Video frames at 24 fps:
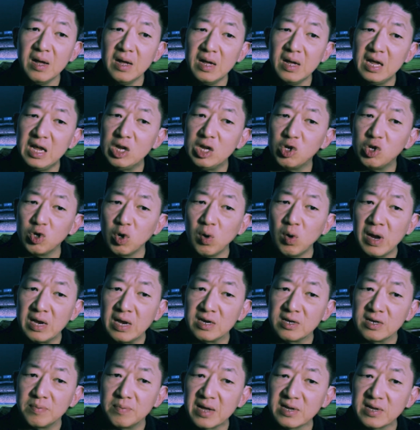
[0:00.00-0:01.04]
He
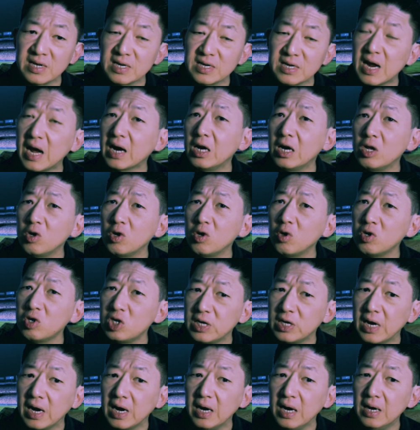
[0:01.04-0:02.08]
joins Masataka
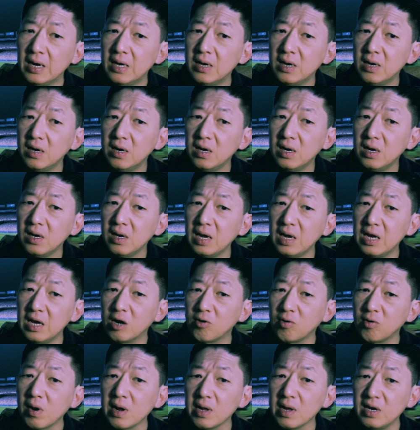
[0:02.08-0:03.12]
Yoshida in a
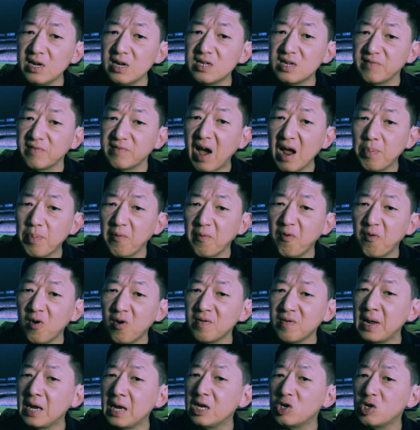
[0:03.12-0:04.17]
growing list of
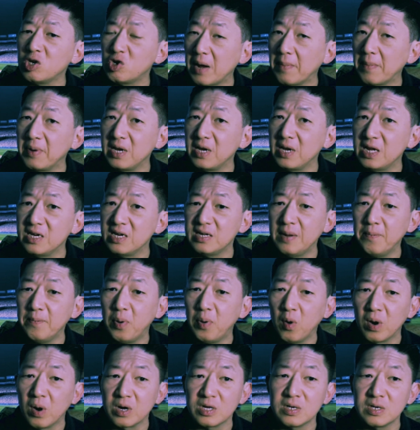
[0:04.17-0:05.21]
high-performing Japanese
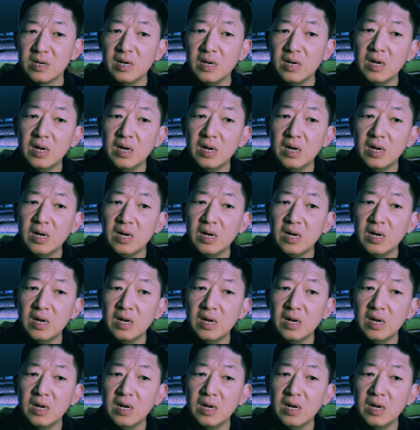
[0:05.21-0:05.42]
imports.